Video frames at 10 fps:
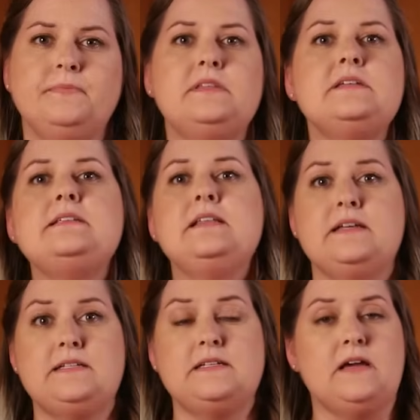This
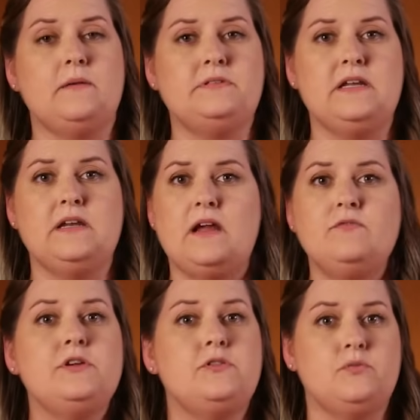list is updated
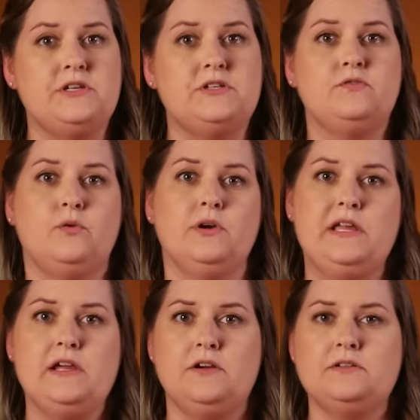every three to four
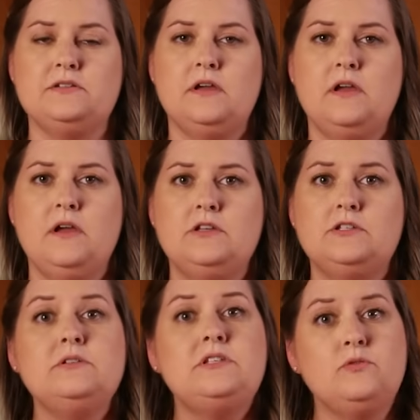years,
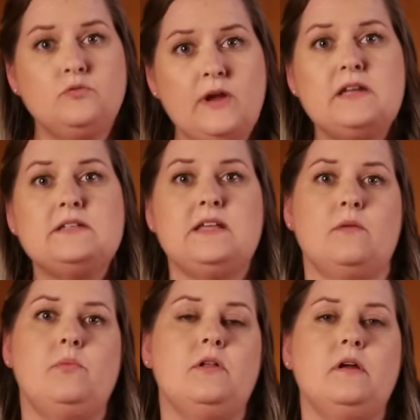so it's a great
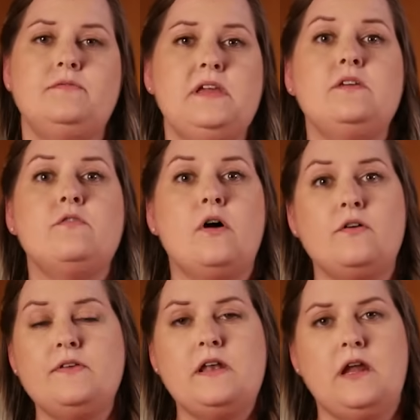example of the
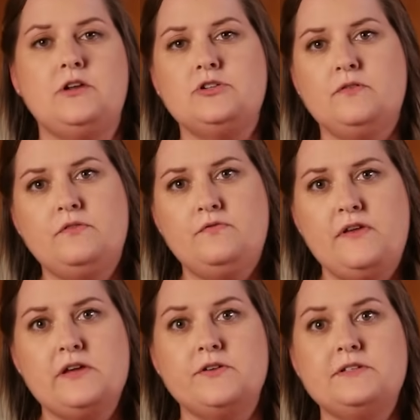evolving nature of the
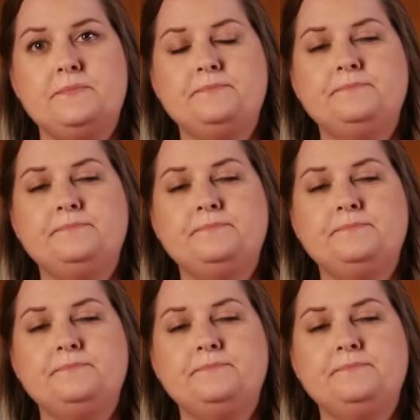field.